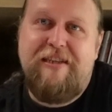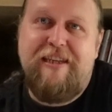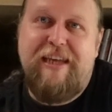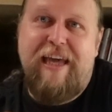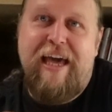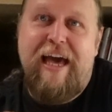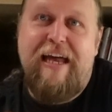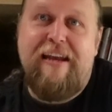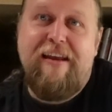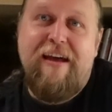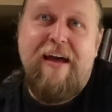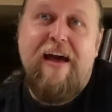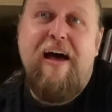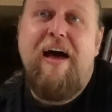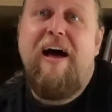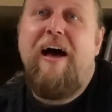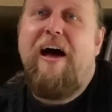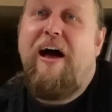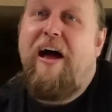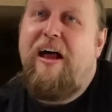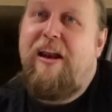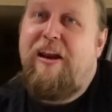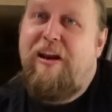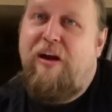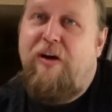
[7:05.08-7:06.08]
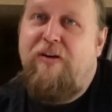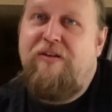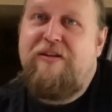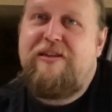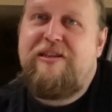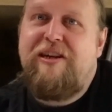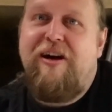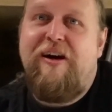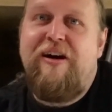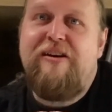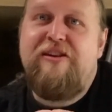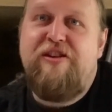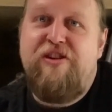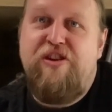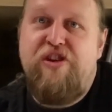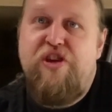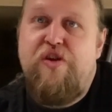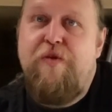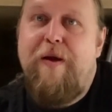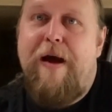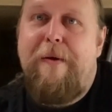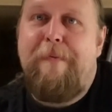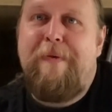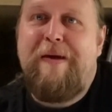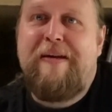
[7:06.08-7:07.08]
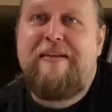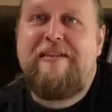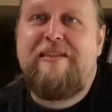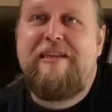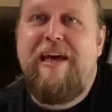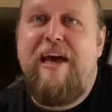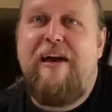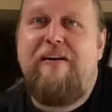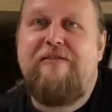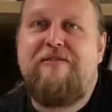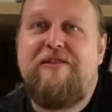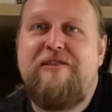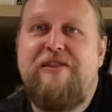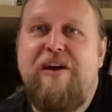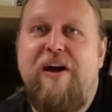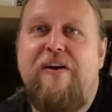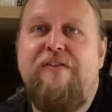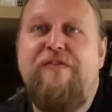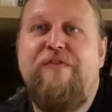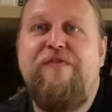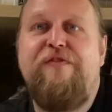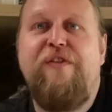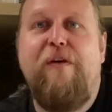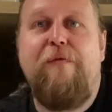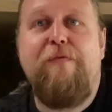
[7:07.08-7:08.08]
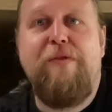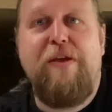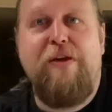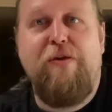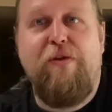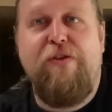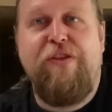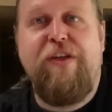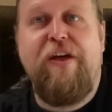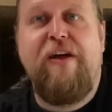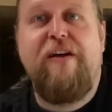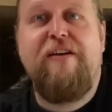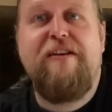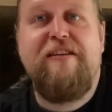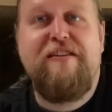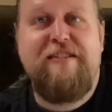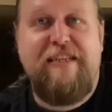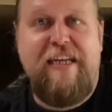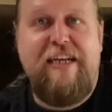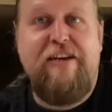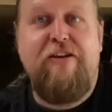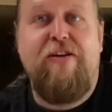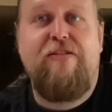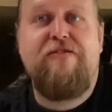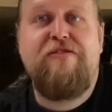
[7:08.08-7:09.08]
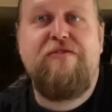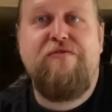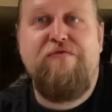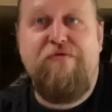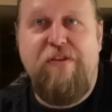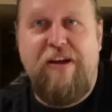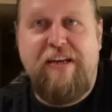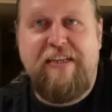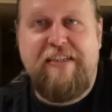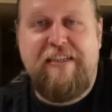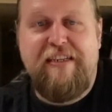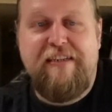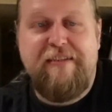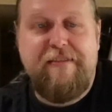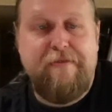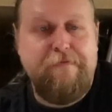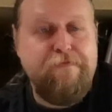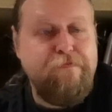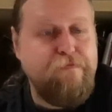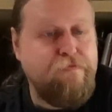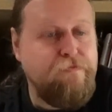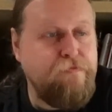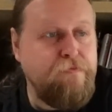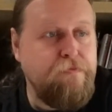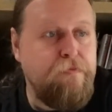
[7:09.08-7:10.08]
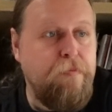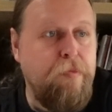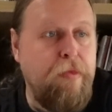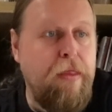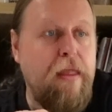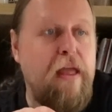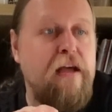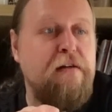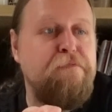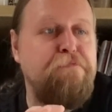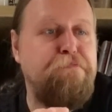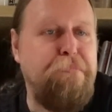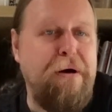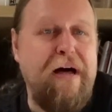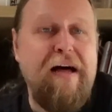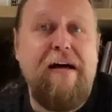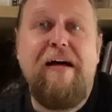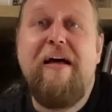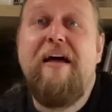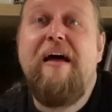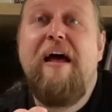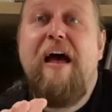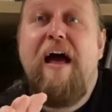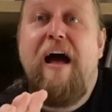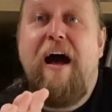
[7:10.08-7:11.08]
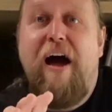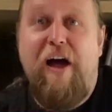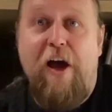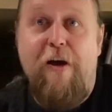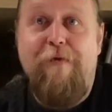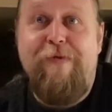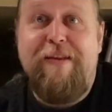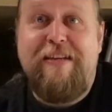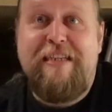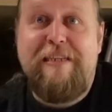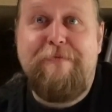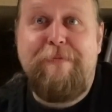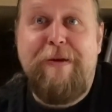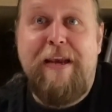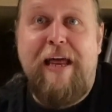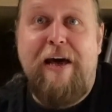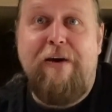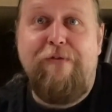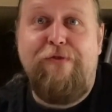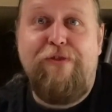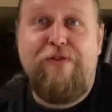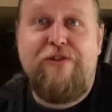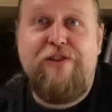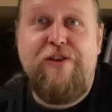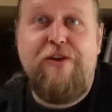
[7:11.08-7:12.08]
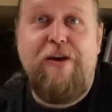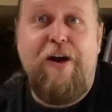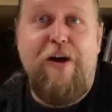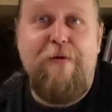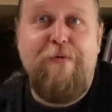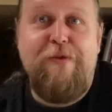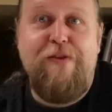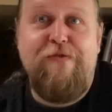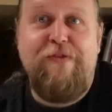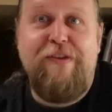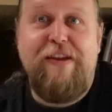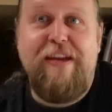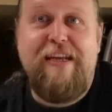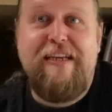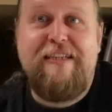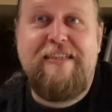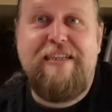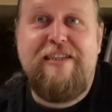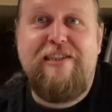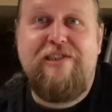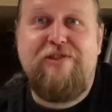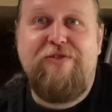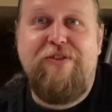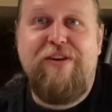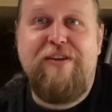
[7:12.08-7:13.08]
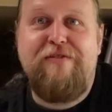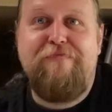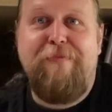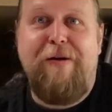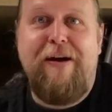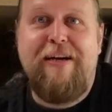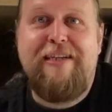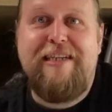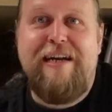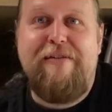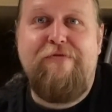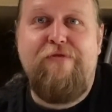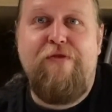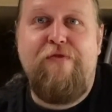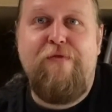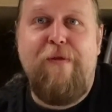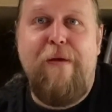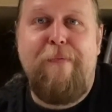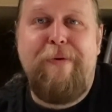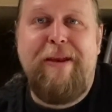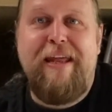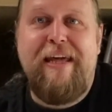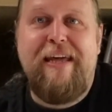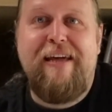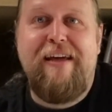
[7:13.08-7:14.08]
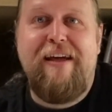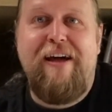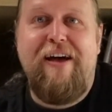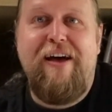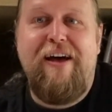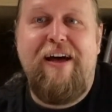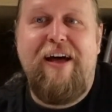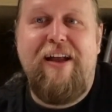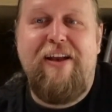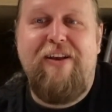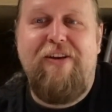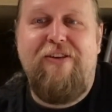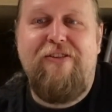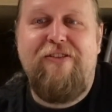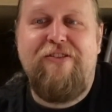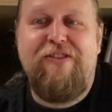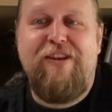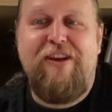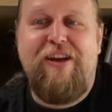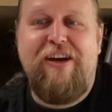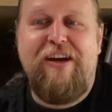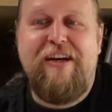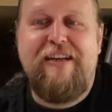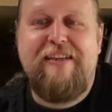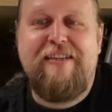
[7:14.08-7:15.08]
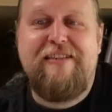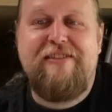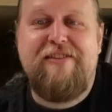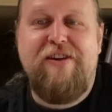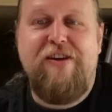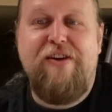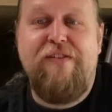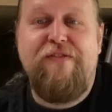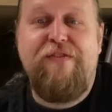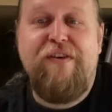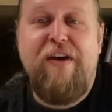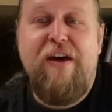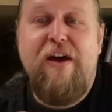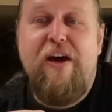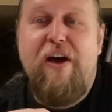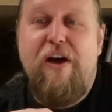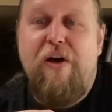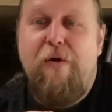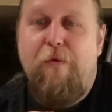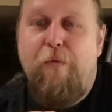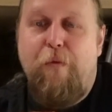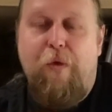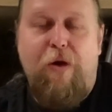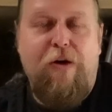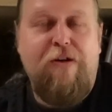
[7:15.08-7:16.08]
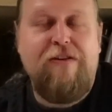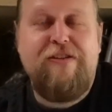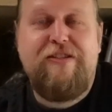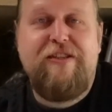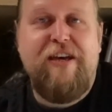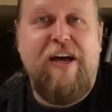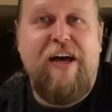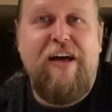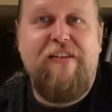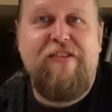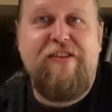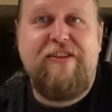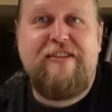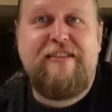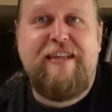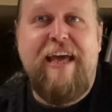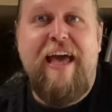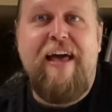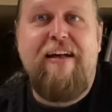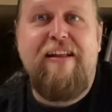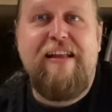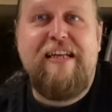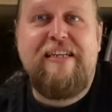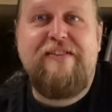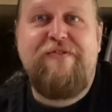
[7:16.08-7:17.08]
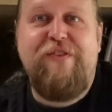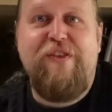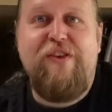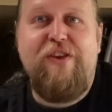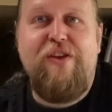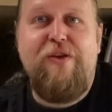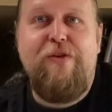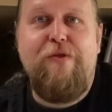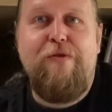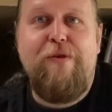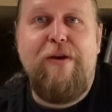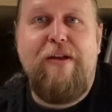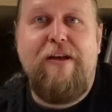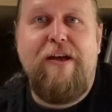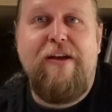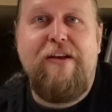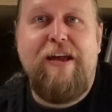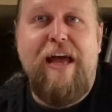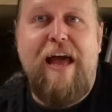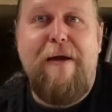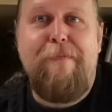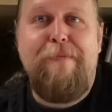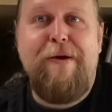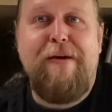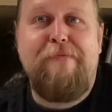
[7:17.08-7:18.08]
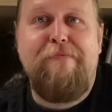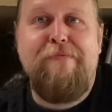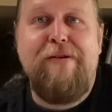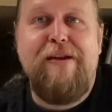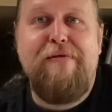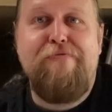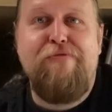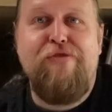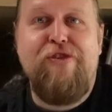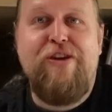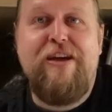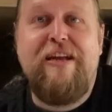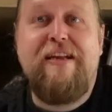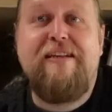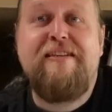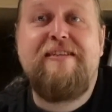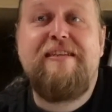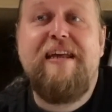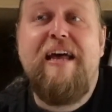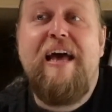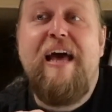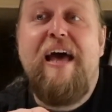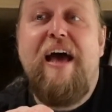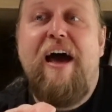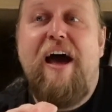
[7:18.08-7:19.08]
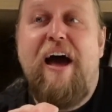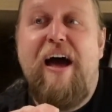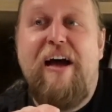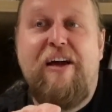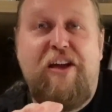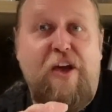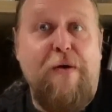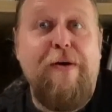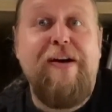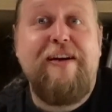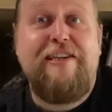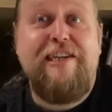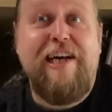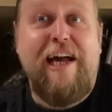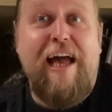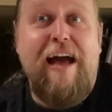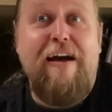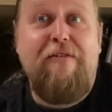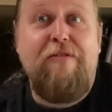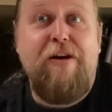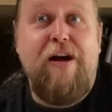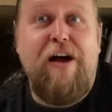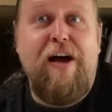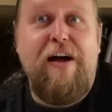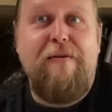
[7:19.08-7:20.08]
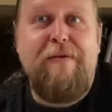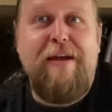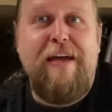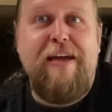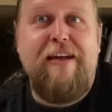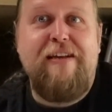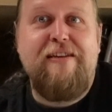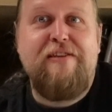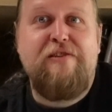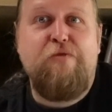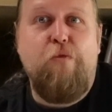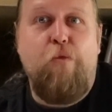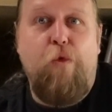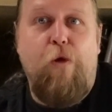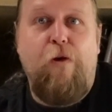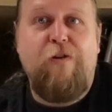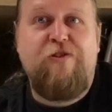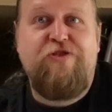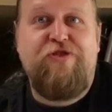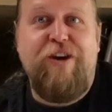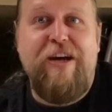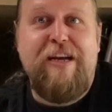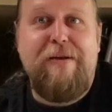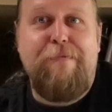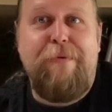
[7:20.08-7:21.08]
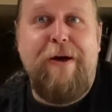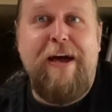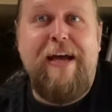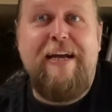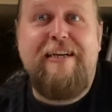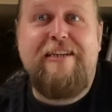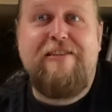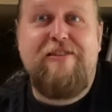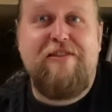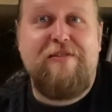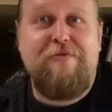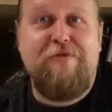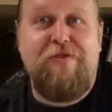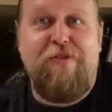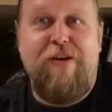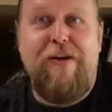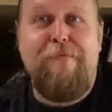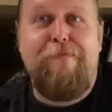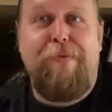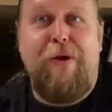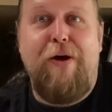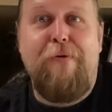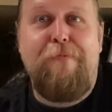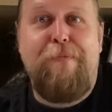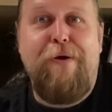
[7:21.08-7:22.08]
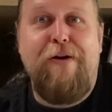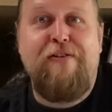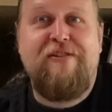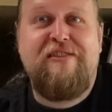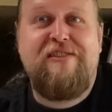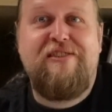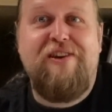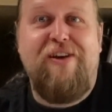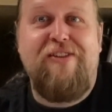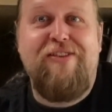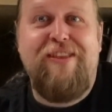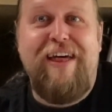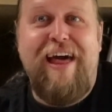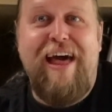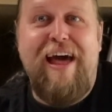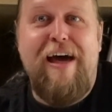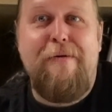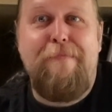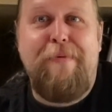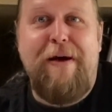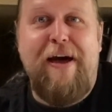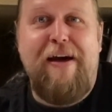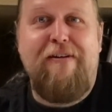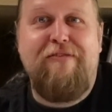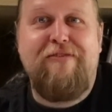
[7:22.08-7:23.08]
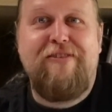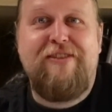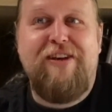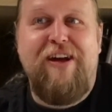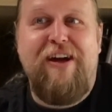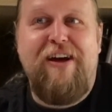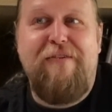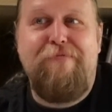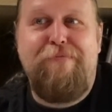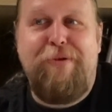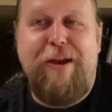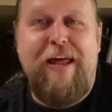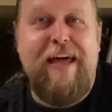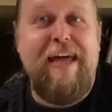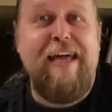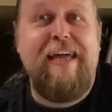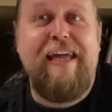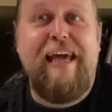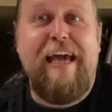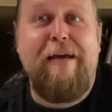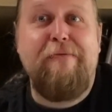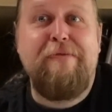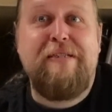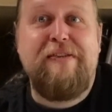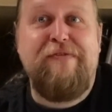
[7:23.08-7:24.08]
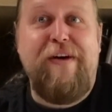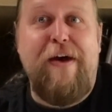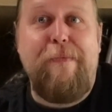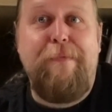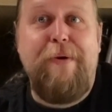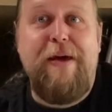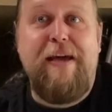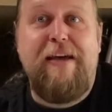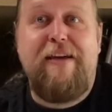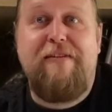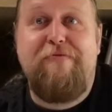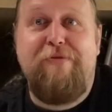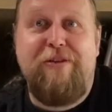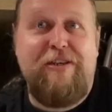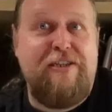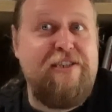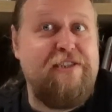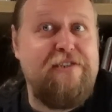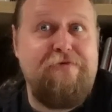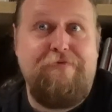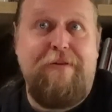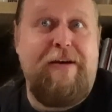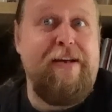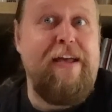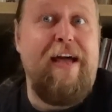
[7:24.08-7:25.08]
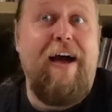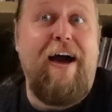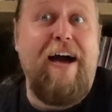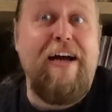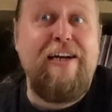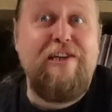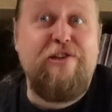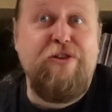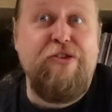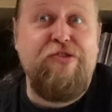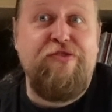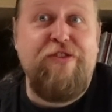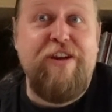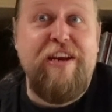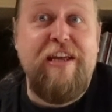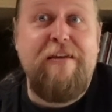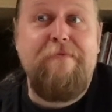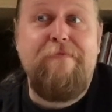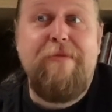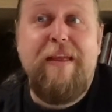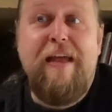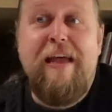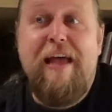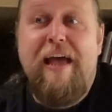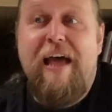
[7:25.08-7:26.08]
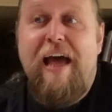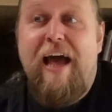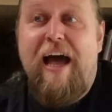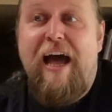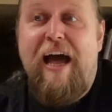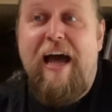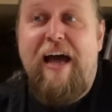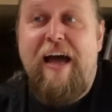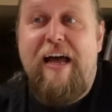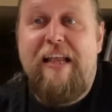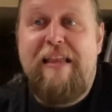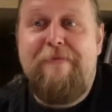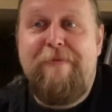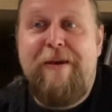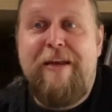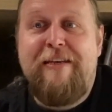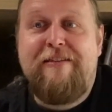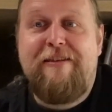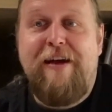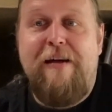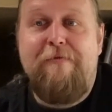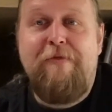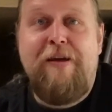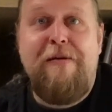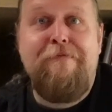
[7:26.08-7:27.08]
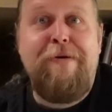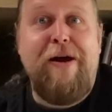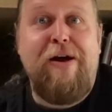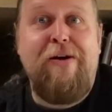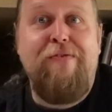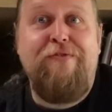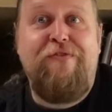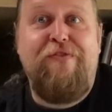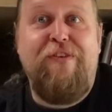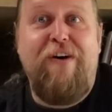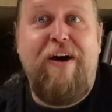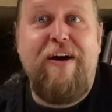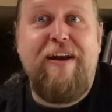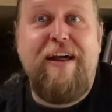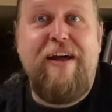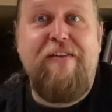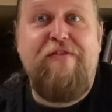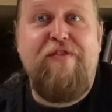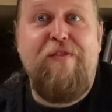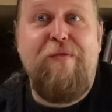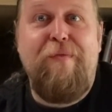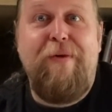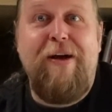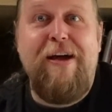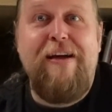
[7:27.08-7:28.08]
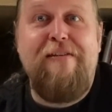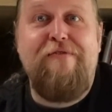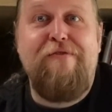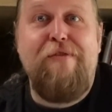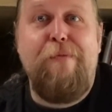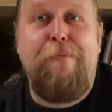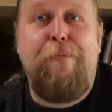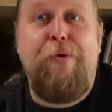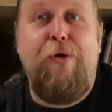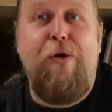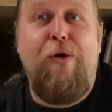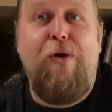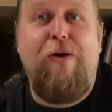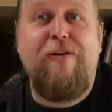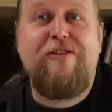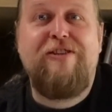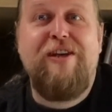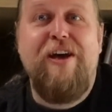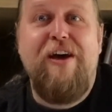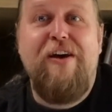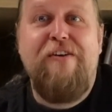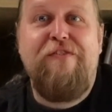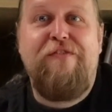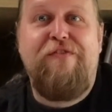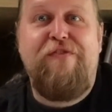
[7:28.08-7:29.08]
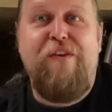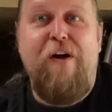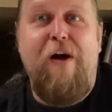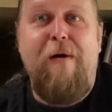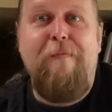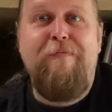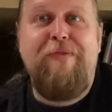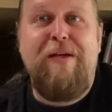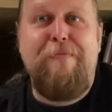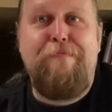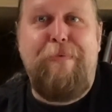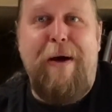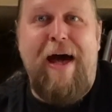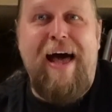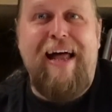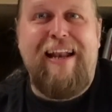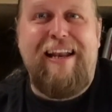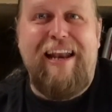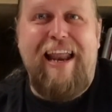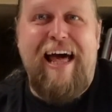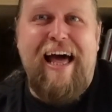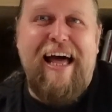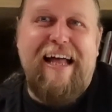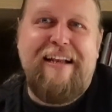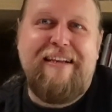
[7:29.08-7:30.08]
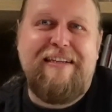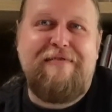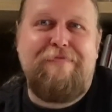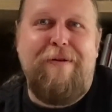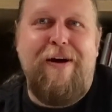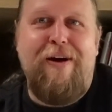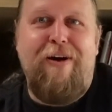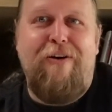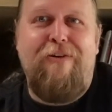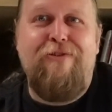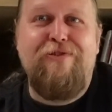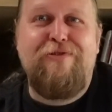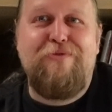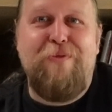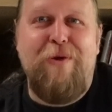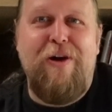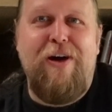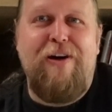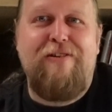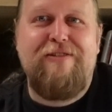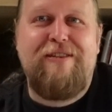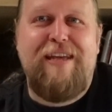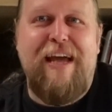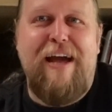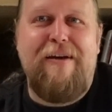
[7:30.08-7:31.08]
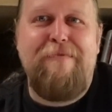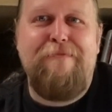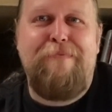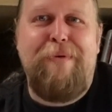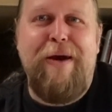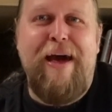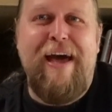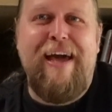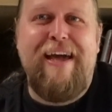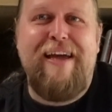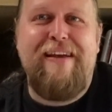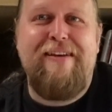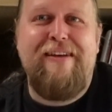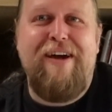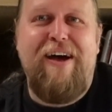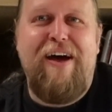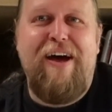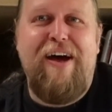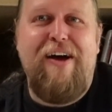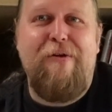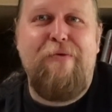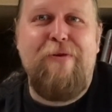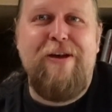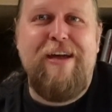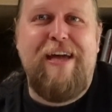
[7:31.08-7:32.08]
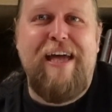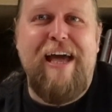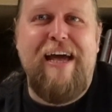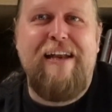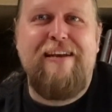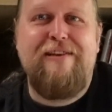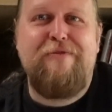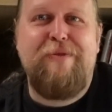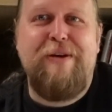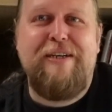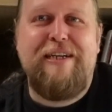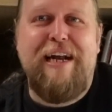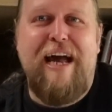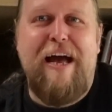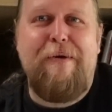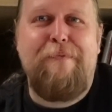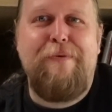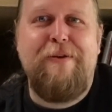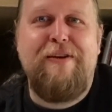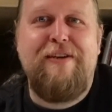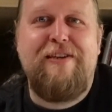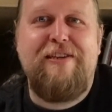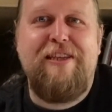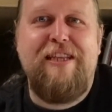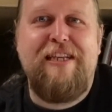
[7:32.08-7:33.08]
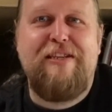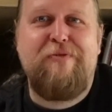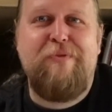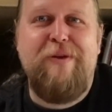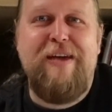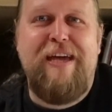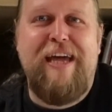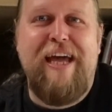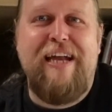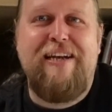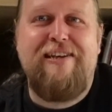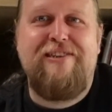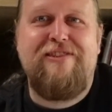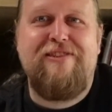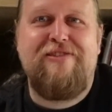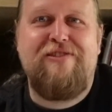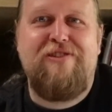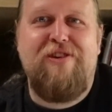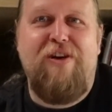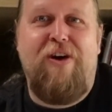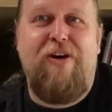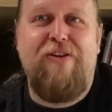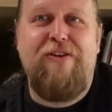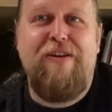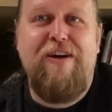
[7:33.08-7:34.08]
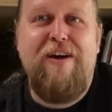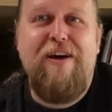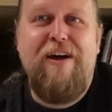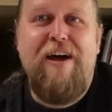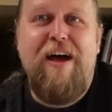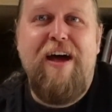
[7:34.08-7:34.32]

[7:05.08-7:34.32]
again alongside new Epic scale stuff from the other Xenos races. But I hope this has been helpful to you. I hope you've at least enjoyed my general wibbling along the lines of what the scale is for the new Epic Mint Marines. Go out and check out Ian's War Trader page. Got some great blog posts on there about playing games of Epic, which, yeah, I enjoyed reading. In the meantime, come back on Friday for my report from the Badlands, my Old World campaign weekend, which happened this weekend just gone.